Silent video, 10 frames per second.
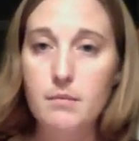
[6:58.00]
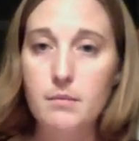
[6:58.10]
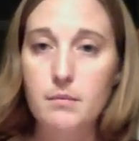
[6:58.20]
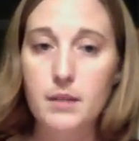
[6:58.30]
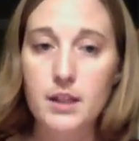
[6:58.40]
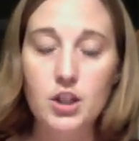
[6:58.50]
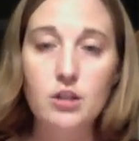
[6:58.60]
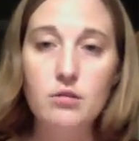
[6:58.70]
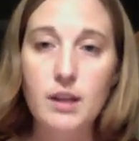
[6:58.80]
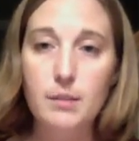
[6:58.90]

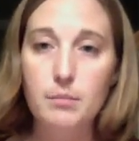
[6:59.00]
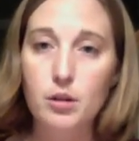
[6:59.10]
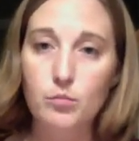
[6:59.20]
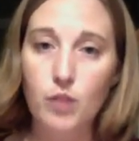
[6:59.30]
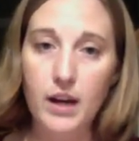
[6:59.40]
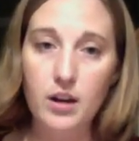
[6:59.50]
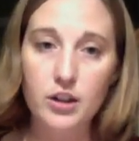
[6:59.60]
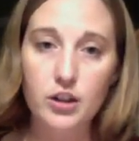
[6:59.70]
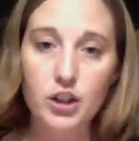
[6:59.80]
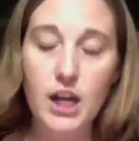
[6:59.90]
issue, then put them right on
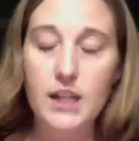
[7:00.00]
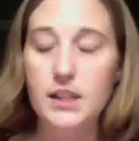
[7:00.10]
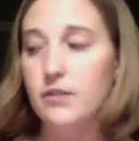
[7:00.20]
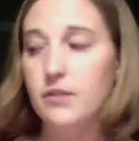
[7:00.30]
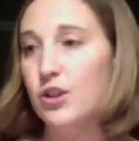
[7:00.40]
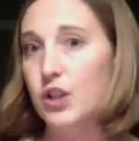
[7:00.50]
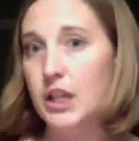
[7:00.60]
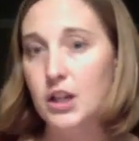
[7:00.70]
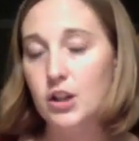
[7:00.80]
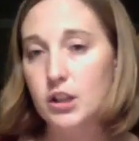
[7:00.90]
your chest. If your
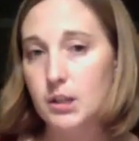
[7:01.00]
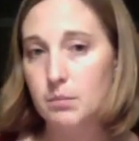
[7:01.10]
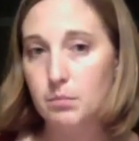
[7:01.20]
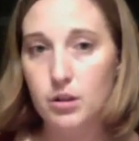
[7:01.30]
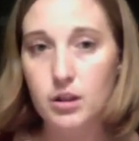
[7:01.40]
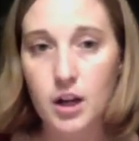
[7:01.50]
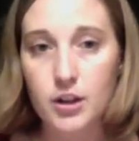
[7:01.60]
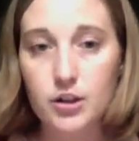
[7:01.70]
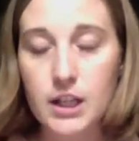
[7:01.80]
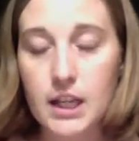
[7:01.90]
knee hurts, put it on
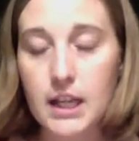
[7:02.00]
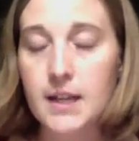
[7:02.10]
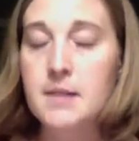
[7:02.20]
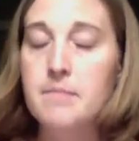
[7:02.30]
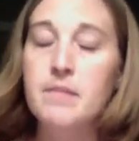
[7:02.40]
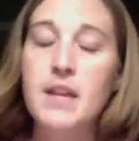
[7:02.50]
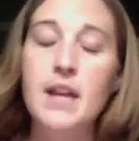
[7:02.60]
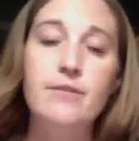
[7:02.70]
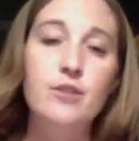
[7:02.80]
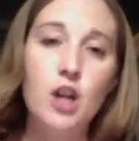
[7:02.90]
your knee.
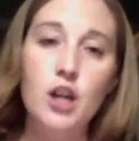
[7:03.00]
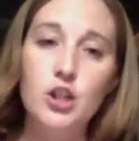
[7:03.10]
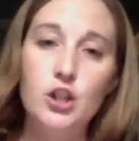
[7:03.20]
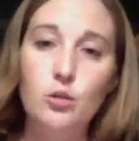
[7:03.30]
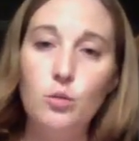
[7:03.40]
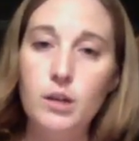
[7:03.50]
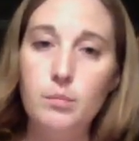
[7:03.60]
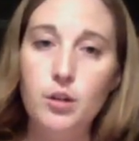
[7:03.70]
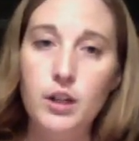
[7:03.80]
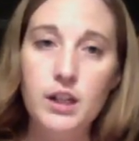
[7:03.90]
If you're not sure where to
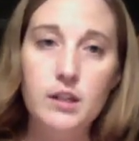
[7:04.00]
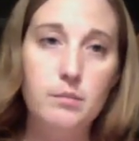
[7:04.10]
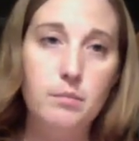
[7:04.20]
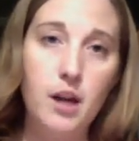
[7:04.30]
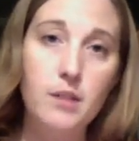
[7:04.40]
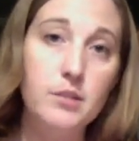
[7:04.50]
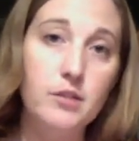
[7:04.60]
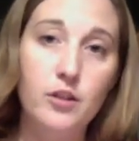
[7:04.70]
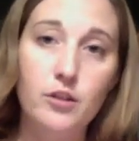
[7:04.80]
put it, bottoms of your